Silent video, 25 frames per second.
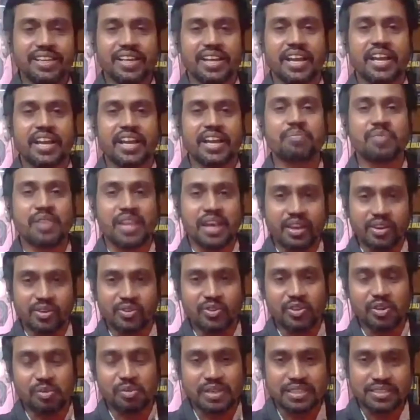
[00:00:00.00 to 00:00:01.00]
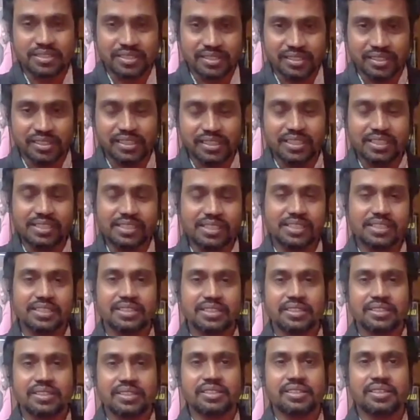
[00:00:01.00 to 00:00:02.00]
I am Arun Kumar Sendil,
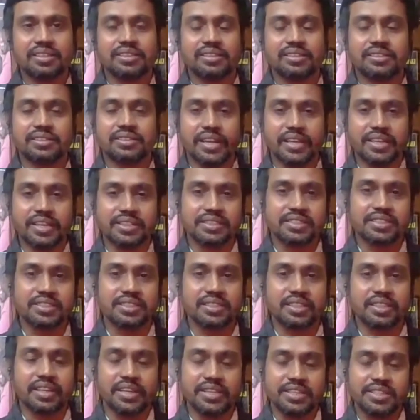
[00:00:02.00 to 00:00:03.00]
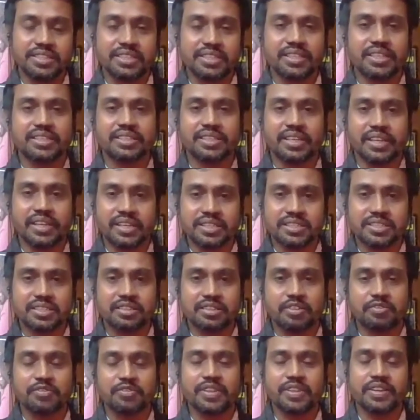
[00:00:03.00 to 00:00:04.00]
writer and director
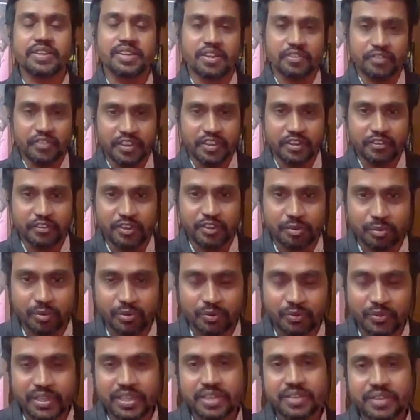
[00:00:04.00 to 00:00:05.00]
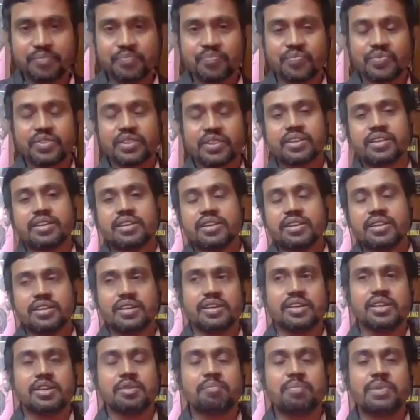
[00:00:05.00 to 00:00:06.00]
of the Coffee Cafe movie.
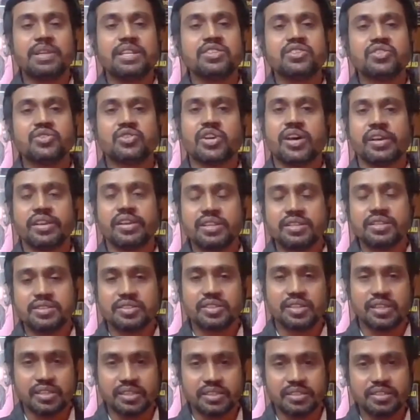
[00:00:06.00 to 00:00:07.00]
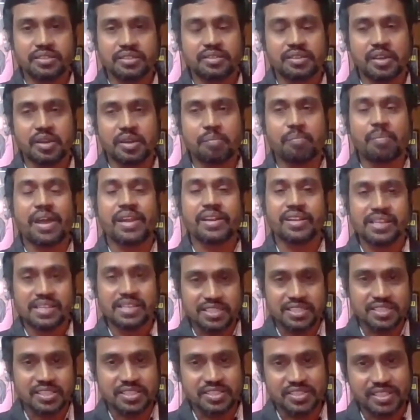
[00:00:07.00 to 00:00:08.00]
Please join us at a panel
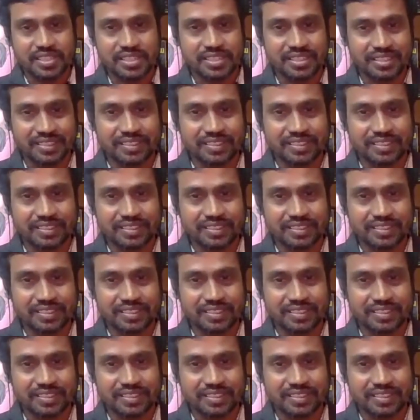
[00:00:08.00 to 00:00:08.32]
discussion.